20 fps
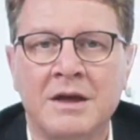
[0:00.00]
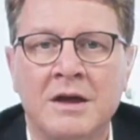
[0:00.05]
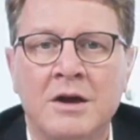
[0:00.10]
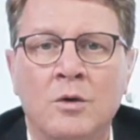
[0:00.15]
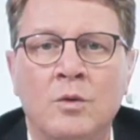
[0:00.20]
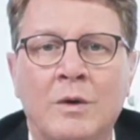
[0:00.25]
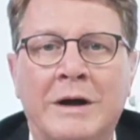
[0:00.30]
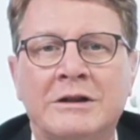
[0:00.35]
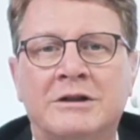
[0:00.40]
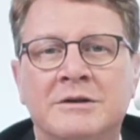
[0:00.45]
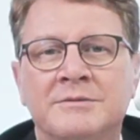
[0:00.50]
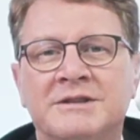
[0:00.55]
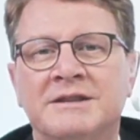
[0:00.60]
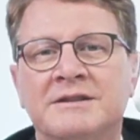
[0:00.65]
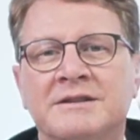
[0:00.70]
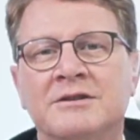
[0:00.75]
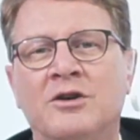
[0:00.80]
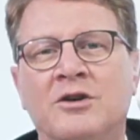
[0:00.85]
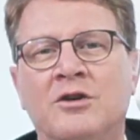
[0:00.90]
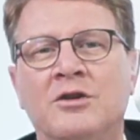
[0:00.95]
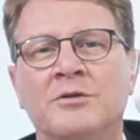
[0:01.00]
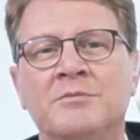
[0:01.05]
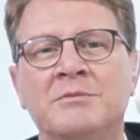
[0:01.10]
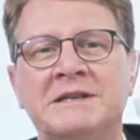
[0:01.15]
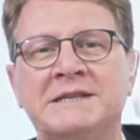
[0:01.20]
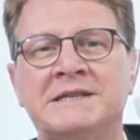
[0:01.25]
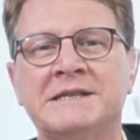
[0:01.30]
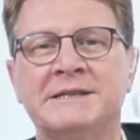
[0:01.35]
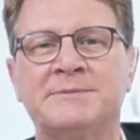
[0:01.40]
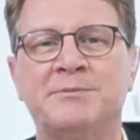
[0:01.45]
Welcome to the Northern
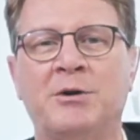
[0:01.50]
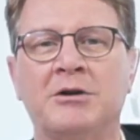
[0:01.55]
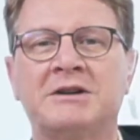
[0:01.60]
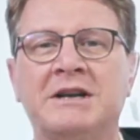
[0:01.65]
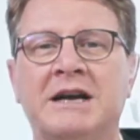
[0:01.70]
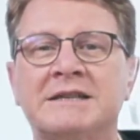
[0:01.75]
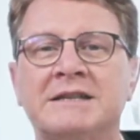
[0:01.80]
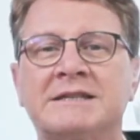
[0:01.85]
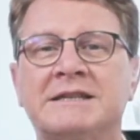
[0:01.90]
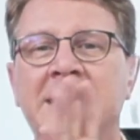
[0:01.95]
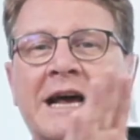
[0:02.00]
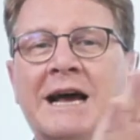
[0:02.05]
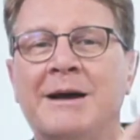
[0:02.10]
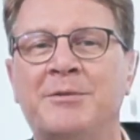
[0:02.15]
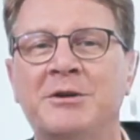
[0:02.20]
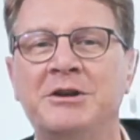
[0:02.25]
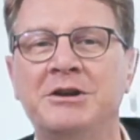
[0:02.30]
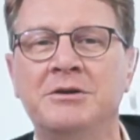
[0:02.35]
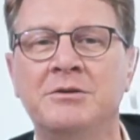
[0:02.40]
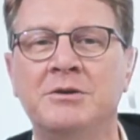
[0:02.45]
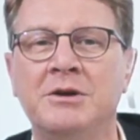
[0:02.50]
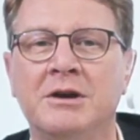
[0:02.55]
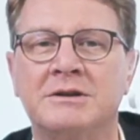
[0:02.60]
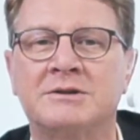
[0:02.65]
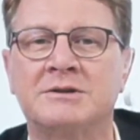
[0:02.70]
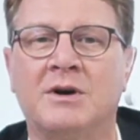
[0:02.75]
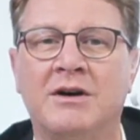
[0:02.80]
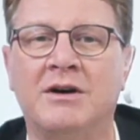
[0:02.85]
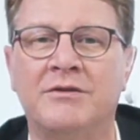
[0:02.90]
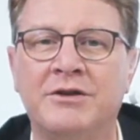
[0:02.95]
Business Podcast and Happy New Year
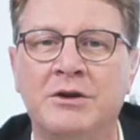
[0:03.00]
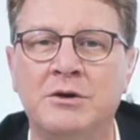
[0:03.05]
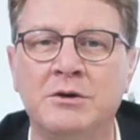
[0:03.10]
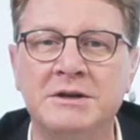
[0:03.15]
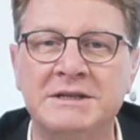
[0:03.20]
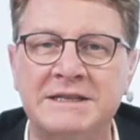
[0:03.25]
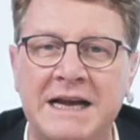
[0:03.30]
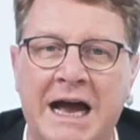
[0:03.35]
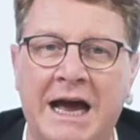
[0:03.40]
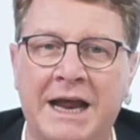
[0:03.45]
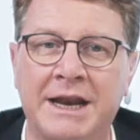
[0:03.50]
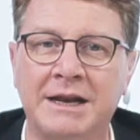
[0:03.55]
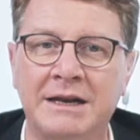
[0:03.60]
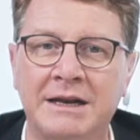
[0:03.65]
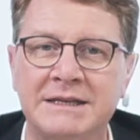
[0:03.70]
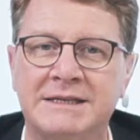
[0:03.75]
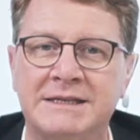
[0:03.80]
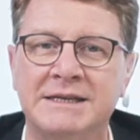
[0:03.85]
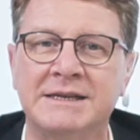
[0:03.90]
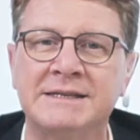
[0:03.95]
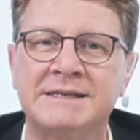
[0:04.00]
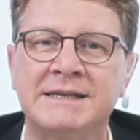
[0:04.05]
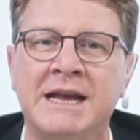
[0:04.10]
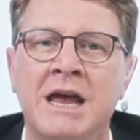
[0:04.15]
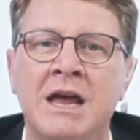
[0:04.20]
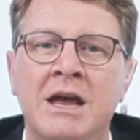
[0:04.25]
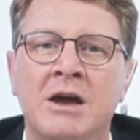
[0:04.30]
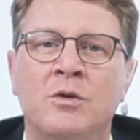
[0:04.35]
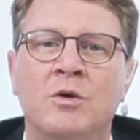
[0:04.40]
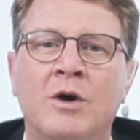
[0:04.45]
to our viewers and listeners.
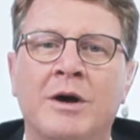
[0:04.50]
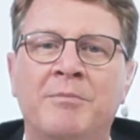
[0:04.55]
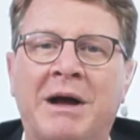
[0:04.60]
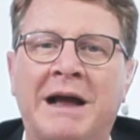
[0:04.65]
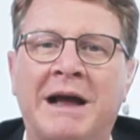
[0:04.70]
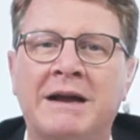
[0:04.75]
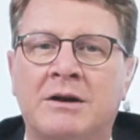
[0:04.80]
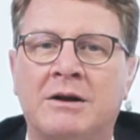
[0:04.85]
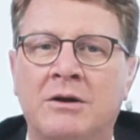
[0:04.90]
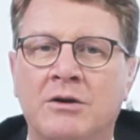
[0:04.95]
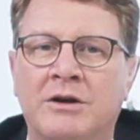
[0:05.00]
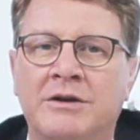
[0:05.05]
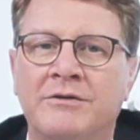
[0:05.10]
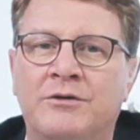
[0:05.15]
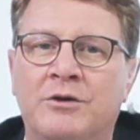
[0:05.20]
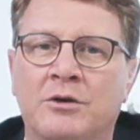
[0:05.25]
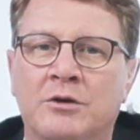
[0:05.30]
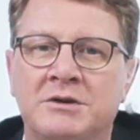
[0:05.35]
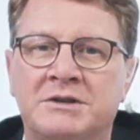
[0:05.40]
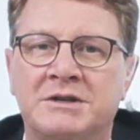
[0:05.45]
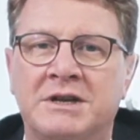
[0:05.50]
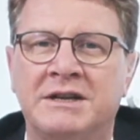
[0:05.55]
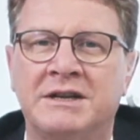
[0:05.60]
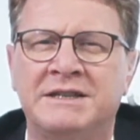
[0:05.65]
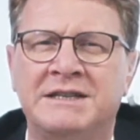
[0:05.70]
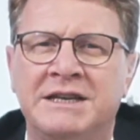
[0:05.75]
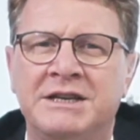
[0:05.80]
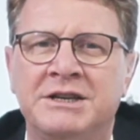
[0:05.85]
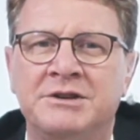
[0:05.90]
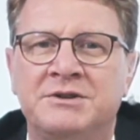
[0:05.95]
We're back looking forward to
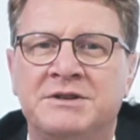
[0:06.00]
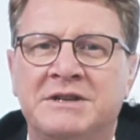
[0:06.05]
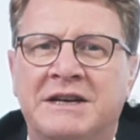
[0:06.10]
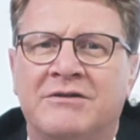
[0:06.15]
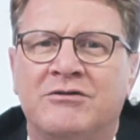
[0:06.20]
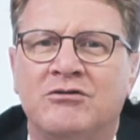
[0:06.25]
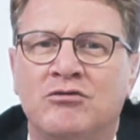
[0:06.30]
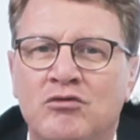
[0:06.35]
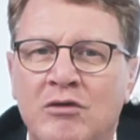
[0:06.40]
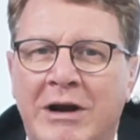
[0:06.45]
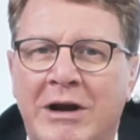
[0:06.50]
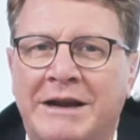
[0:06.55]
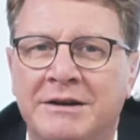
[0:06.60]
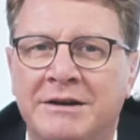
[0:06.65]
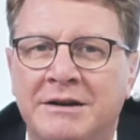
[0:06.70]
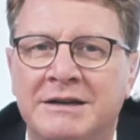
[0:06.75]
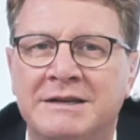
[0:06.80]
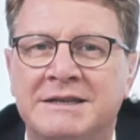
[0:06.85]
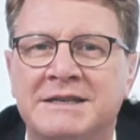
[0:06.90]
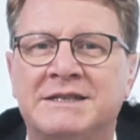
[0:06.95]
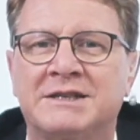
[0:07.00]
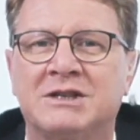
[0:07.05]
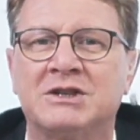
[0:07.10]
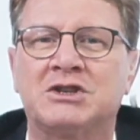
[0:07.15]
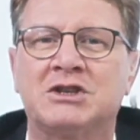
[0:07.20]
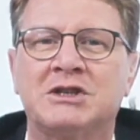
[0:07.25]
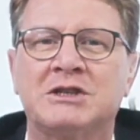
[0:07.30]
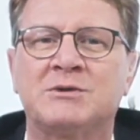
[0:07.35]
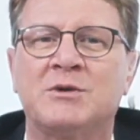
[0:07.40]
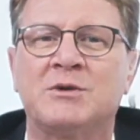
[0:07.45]
continuing to have regular
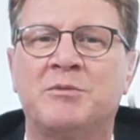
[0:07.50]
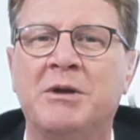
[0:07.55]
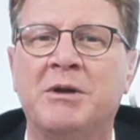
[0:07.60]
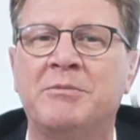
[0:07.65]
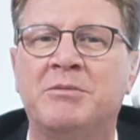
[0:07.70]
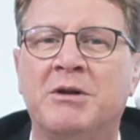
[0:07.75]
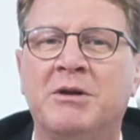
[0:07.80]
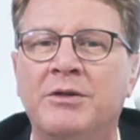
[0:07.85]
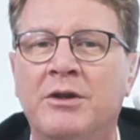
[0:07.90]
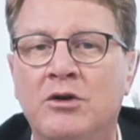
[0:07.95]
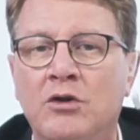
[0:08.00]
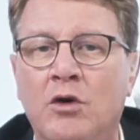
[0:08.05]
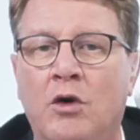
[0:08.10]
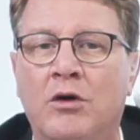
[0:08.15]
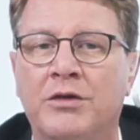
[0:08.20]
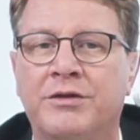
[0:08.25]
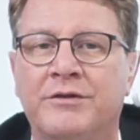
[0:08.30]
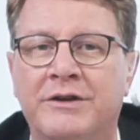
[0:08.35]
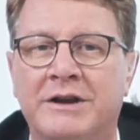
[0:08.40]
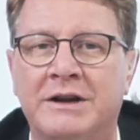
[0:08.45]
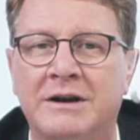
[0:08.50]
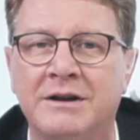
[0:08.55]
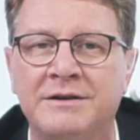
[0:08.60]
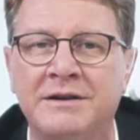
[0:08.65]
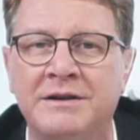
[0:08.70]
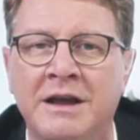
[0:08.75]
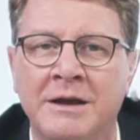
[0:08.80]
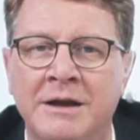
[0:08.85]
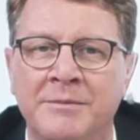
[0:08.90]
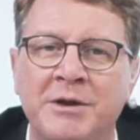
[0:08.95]
discussions with people in the north of
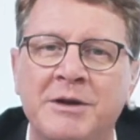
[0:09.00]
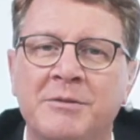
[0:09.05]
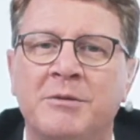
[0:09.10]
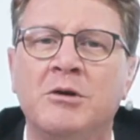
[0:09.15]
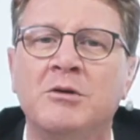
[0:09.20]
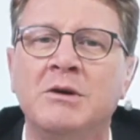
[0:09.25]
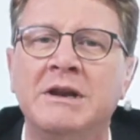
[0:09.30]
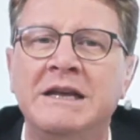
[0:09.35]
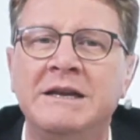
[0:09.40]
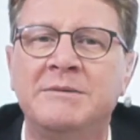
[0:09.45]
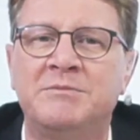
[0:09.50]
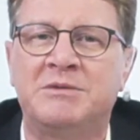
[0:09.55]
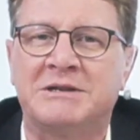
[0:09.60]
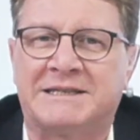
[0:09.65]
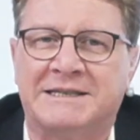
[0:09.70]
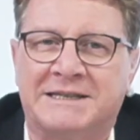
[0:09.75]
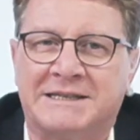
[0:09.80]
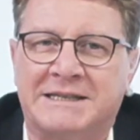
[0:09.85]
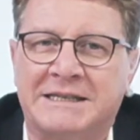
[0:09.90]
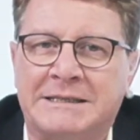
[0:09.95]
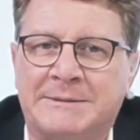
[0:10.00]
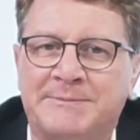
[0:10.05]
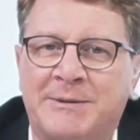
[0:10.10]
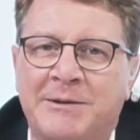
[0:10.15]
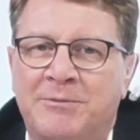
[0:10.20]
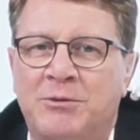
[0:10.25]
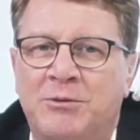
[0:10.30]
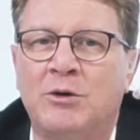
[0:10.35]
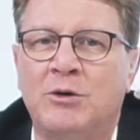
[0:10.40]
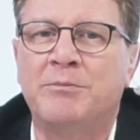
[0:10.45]
England, people who lead businesses,
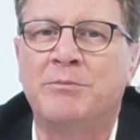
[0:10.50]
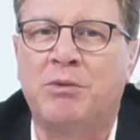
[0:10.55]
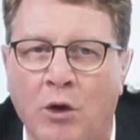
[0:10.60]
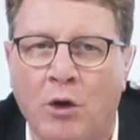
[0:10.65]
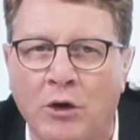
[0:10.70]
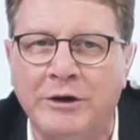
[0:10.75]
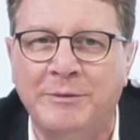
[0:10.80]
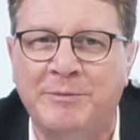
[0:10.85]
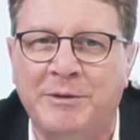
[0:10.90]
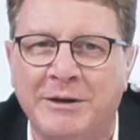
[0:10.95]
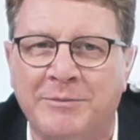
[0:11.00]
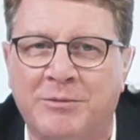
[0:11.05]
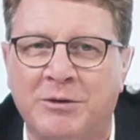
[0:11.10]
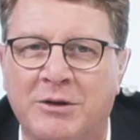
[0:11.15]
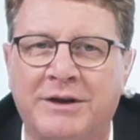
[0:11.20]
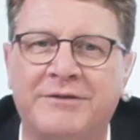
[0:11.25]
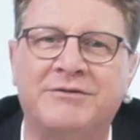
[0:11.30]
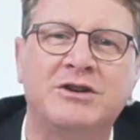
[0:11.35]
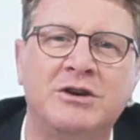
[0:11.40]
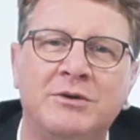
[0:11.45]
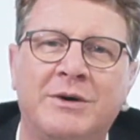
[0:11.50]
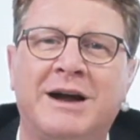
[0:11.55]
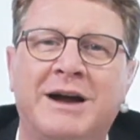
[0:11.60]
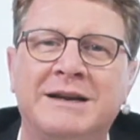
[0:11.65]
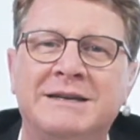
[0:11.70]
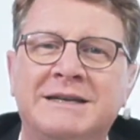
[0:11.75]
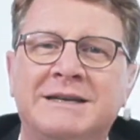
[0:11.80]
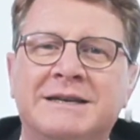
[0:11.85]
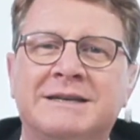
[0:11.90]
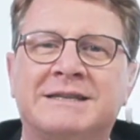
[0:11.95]
people who employ people, they have new
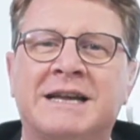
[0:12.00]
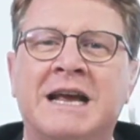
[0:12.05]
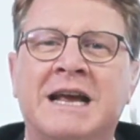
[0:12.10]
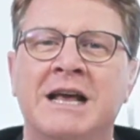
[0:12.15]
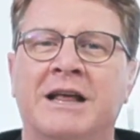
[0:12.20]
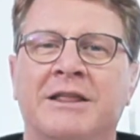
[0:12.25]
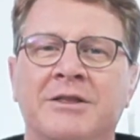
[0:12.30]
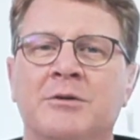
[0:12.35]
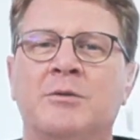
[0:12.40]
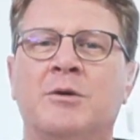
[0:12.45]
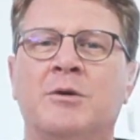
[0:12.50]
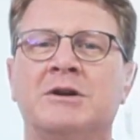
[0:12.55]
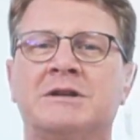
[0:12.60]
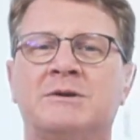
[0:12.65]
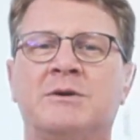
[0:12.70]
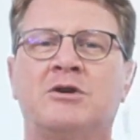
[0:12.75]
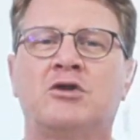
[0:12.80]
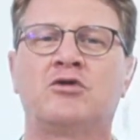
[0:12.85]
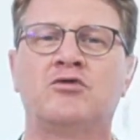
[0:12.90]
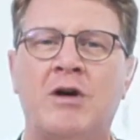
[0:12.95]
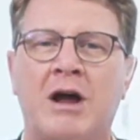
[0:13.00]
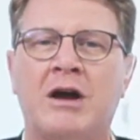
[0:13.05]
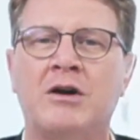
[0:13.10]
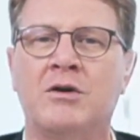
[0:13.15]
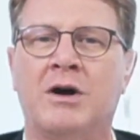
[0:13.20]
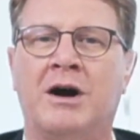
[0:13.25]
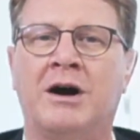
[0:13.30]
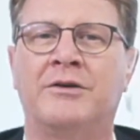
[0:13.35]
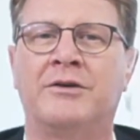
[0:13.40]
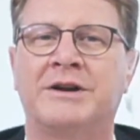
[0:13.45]
ideas and they want to
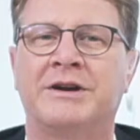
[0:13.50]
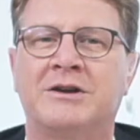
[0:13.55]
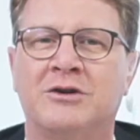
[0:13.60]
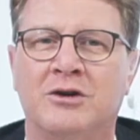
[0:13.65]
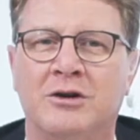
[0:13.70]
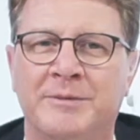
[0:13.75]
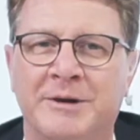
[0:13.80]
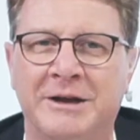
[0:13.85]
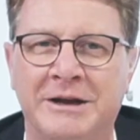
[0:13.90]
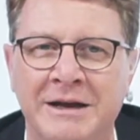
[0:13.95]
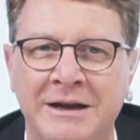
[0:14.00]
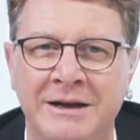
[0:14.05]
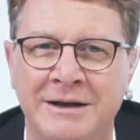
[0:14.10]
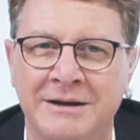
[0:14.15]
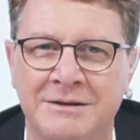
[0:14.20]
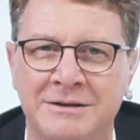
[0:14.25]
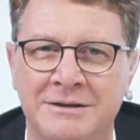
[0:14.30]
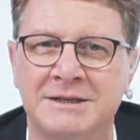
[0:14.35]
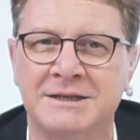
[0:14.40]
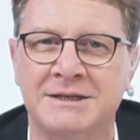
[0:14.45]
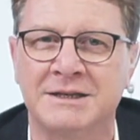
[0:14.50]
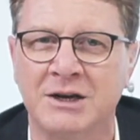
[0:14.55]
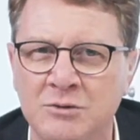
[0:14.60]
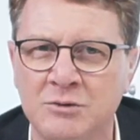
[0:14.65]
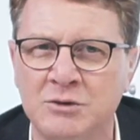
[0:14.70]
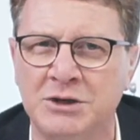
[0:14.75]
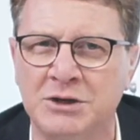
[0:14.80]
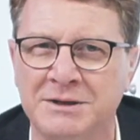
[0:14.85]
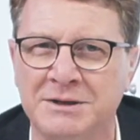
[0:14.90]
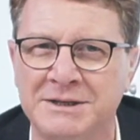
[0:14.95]
grow our economy. The
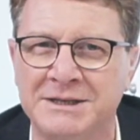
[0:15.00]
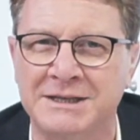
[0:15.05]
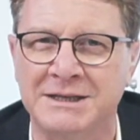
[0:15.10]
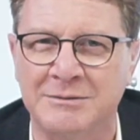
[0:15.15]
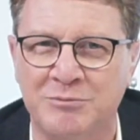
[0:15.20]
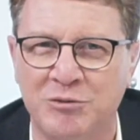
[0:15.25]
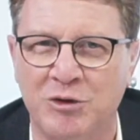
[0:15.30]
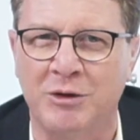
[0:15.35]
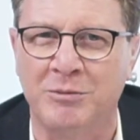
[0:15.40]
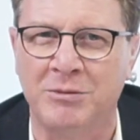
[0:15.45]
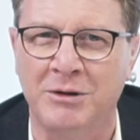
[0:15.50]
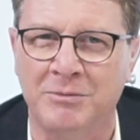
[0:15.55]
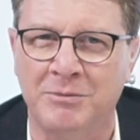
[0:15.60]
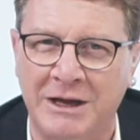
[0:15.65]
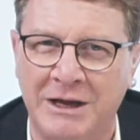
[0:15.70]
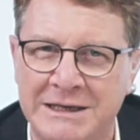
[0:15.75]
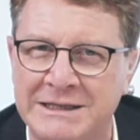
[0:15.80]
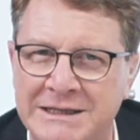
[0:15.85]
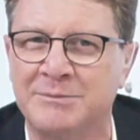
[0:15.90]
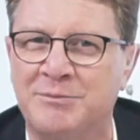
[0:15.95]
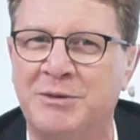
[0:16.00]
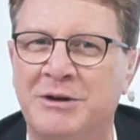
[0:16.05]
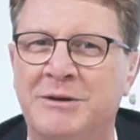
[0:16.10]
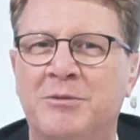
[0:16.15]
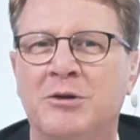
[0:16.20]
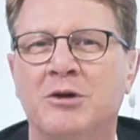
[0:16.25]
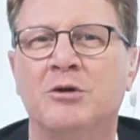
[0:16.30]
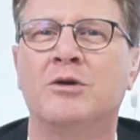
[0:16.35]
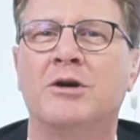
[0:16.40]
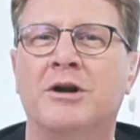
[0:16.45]
solutions to the problem, that's the
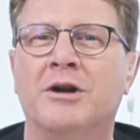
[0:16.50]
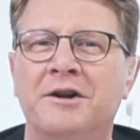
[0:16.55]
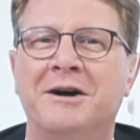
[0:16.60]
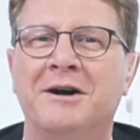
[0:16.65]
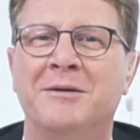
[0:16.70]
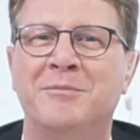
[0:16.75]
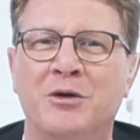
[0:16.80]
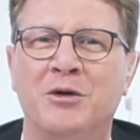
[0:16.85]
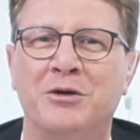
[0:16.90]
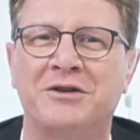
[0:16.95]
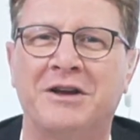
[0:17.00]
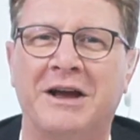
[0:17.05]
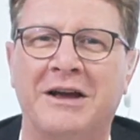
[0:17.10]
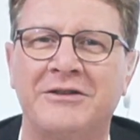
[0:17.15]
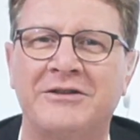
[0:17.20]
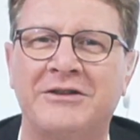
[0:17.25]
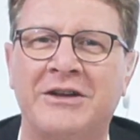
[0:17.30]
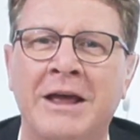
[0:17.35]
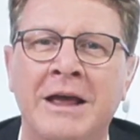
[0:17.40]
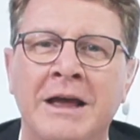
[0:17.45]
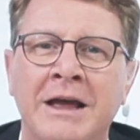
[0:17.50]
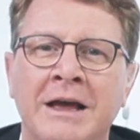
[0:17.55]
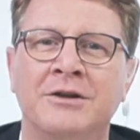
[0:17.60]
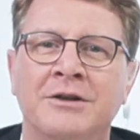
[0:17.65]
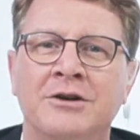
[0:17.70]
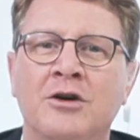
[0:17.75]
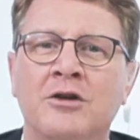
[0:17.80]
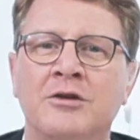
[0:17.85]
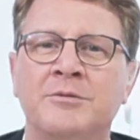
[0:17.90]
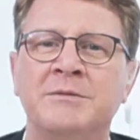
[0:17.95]
people who are on our podcast.
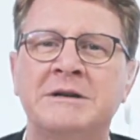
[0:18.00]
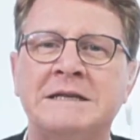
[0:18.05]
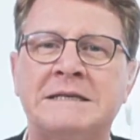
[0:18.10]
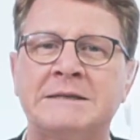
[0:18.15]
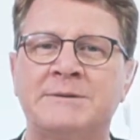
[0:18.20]
The Northern Business